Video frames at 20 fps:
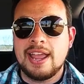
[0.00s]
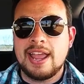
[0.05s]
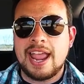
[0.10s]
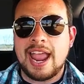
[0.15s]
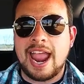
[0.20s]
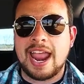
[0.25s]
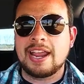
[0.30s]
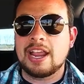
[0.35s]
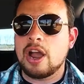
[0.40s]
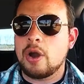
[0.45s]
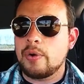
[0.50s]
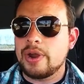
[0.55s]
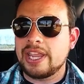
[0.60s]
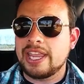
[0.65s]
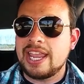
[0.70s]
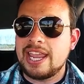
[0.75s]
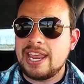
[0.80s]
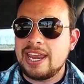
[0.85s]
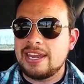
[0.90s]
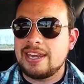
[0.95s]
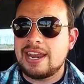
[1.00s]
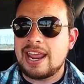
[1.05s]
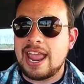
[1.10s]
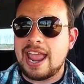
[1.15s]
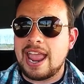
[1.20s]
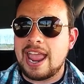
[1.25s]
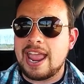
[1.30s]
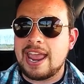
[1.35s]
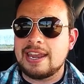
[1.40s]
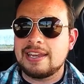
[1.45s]
and going
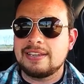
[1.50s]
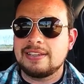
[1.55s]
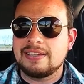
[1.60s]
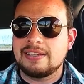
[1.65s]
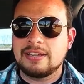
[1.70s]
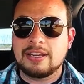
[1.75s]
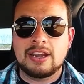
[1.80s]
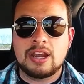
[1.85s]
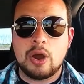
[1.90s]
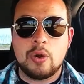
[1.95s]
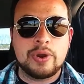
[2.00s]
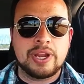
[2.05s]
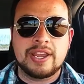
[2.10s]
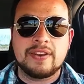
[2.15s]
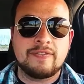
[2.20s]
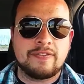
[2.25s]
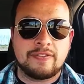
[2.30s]
in